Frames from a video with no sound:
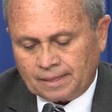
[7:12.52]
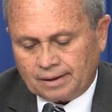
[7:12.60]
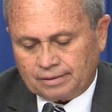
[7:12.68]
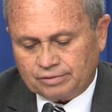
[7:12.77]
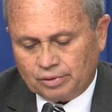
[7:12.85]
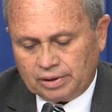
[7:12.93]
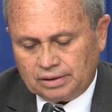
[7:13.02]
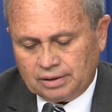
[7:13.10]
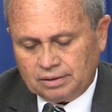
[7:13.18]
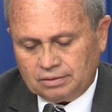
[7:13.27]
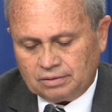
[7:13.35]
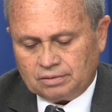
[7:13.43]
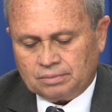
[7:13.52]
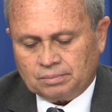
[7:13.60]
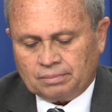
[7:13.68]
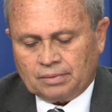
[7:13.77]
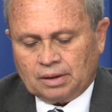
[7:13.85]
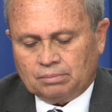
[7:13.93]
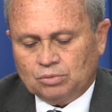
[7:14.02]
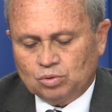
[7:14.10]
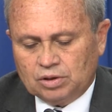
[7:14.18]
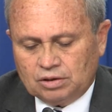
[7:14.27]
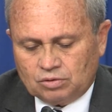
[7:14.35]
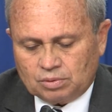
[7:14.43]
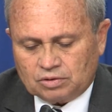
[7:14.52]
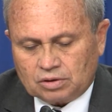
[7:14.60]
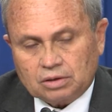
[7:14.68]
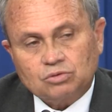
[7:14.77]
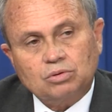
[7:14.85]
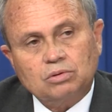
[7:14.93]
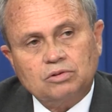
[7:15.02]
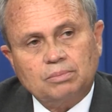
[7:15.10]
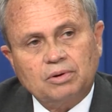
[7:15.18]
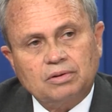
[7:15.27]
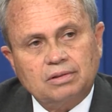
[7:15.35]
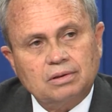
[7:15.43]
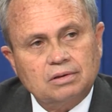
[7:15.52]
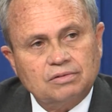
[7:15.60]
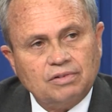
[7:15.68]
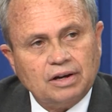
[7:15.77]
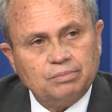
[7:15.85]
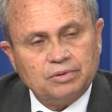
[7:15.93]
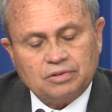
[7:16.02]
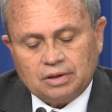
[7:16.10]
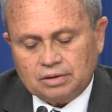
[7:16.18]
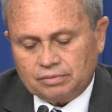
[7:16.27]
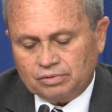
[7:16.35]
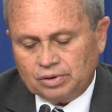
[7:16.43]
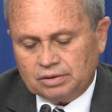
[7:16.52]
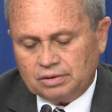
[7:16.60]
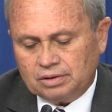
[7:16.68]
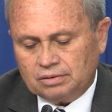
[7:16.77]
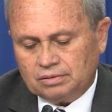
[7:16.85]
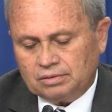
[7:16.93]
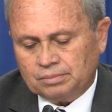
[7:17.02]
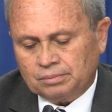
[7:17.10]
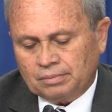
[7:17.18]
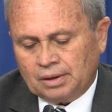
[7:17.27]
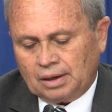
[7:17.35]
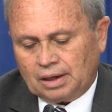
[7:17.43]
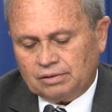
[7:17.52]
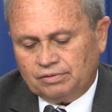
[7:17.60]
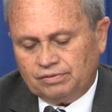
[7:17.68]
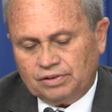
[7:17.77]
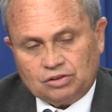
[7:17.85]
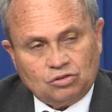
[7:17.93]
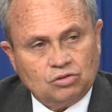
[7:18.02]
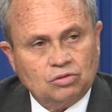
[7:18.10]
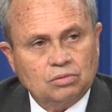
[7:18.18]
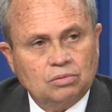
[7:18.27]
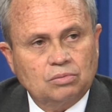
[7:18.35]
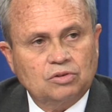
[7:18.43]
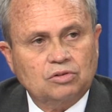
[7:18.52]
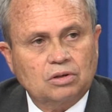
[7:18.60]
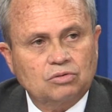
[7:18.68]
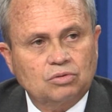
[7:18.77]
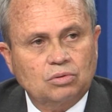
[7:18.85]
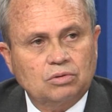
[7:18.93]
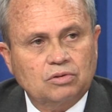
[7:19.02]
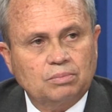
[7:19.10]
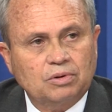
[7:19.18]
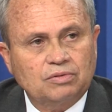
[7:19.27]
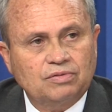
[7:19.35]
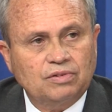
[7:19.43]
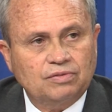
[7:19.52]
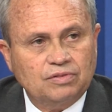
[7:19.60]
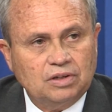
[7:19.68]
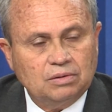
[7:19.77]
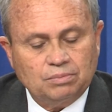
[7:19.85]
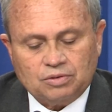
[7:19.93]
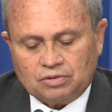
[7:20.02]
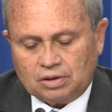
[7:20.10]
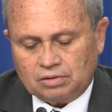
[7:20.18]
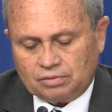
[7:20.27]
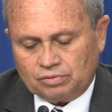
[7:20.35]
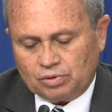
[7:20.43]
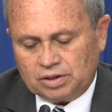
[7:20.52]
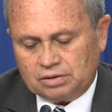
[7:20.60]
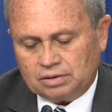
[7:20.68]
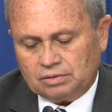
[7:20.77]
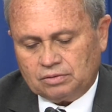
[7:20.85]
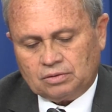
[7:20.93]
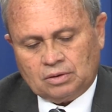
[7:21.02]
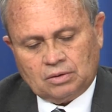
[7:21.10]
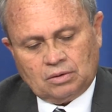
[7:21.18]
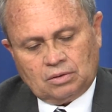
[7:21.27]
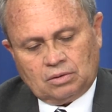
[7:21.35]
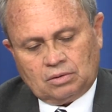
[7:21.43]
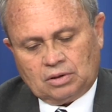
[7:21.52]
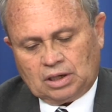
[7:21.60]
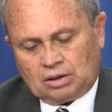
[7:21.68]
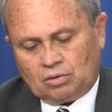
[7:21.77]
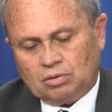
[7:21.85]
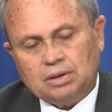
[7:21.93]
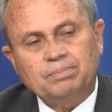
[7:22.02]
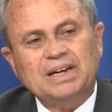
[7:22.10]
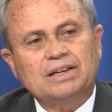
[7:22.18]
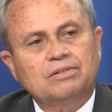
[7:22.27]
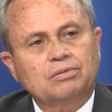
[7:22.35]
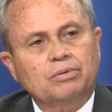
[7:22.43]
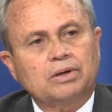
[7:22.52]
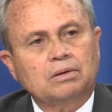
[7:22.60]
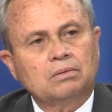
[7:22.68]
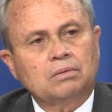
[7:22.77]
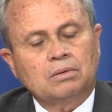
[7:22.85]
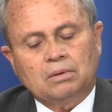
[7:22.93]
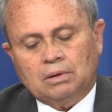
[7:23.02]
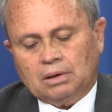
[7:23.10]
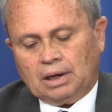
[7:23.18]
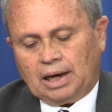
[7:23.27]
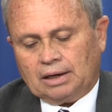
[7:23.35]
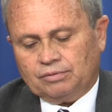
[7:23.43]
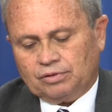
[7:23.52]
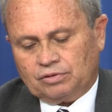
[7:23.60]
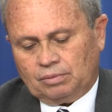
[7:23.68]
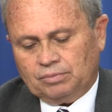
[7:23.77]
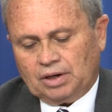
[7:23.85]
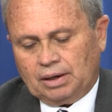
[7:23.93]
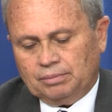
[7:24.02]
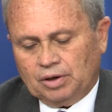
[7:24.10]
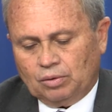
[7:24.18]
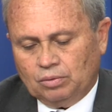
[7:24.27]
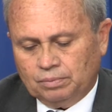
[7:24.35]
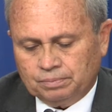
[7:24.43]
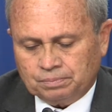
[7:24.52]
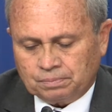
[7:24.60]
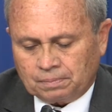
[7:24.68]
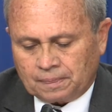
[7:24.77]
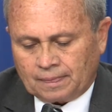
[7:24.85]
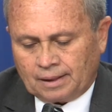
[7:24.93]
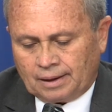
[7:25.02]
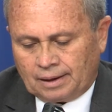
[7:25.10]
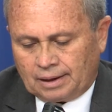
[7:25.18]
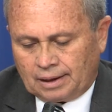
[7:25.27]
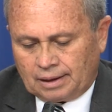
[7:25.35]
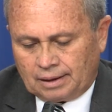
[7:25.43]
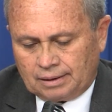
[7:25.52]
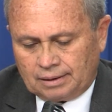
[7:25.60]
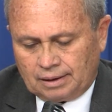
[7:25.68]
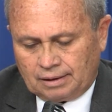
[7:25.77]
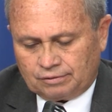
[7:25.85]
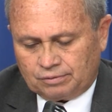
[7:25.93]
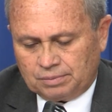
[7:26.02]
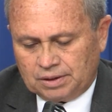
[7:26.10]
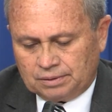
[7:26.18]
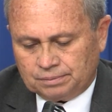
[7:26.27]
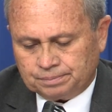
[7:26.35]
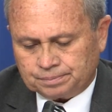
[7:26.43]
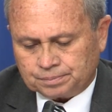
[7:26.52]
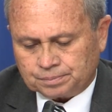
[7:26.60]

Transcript: of ratings, Moody's, which controls about thirty-five percent of ratings, and Fitch, which controls about fifteen percent of ratings. They are called the big three. And for some time now, I have been